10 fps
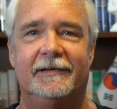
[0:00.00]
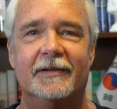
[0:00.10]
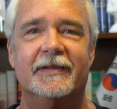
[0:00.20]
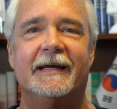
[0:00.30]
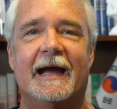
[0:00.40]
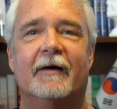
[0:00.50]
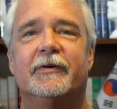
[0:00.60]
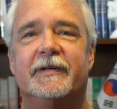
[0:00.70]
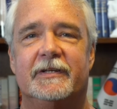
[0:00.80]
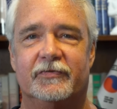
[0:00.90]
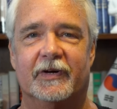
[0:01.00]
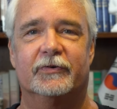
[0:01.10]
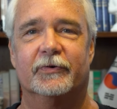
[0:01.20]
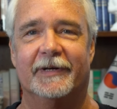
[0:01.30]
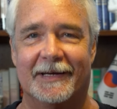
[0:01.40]
Nothing guarantees
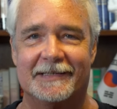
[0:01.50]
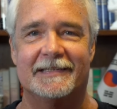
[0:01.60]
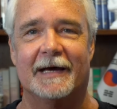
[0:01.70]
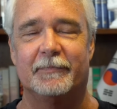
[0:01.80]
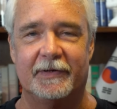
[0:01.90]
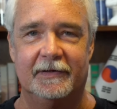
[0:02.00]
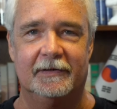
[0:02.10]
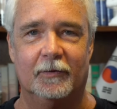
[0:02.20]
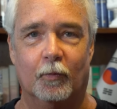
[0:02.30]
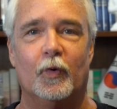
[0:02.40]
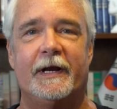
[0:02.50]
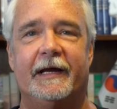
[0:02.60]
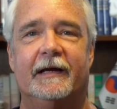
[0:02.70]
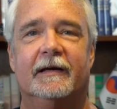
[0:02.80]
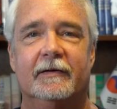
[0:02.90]
victory except
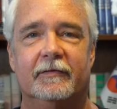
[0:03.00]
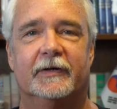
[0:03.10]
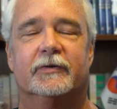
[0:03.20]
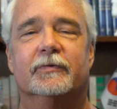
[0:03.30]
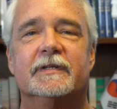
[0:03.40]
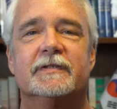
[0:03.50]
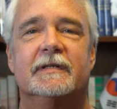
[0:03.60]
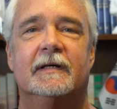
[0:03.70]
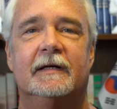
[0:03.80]
winning victories.